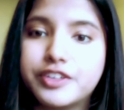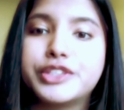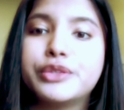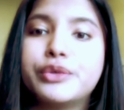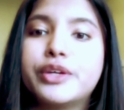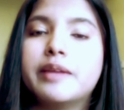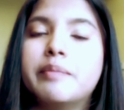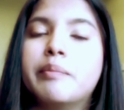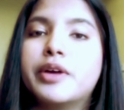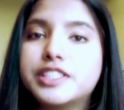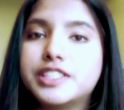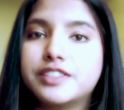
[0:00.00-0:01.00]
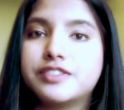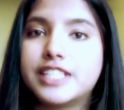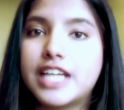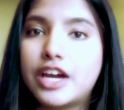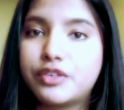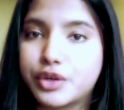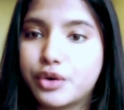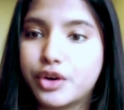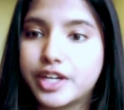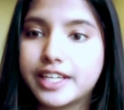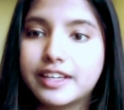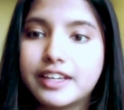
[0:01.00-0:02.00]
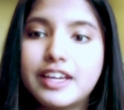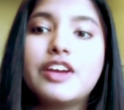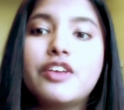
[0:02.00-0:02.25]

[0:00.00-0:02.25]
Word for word: for doing an immersive sound recording